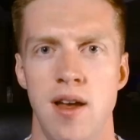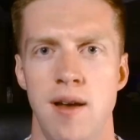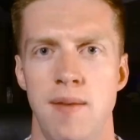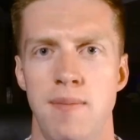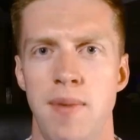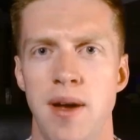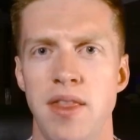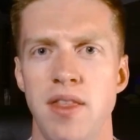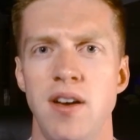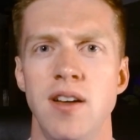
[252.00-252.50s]

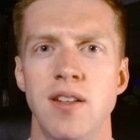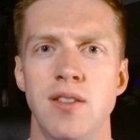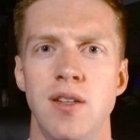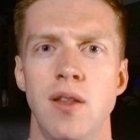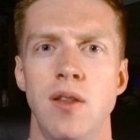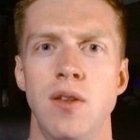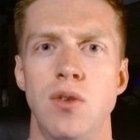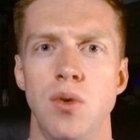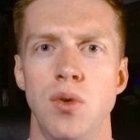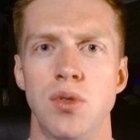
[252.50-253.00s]
My thoughts on the
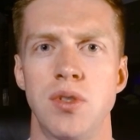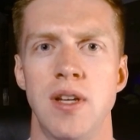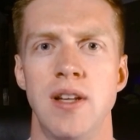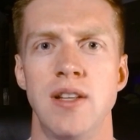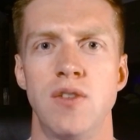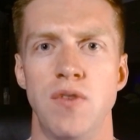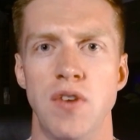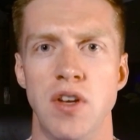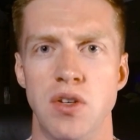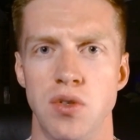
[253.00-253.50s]
DualSense
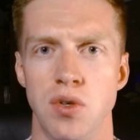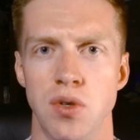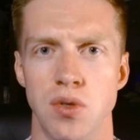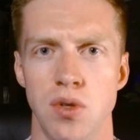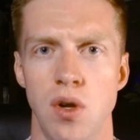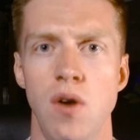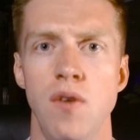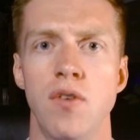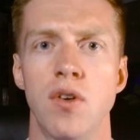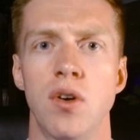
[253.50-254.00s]
features
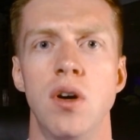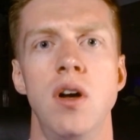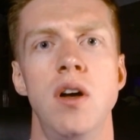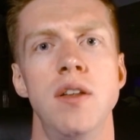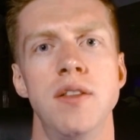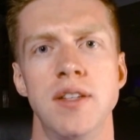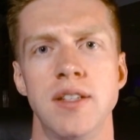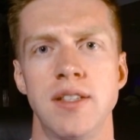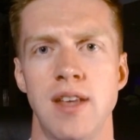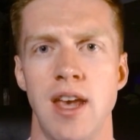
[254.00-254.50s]
overall in
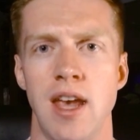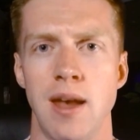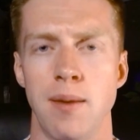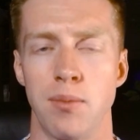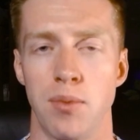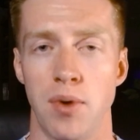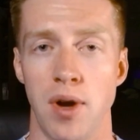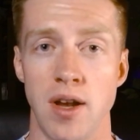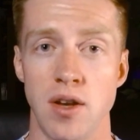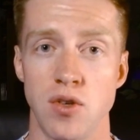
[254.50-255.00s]
this game
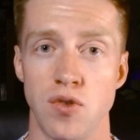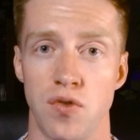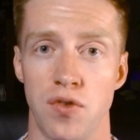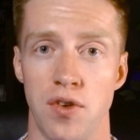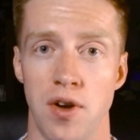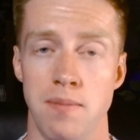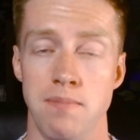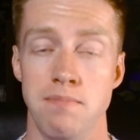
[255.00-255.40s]
range from,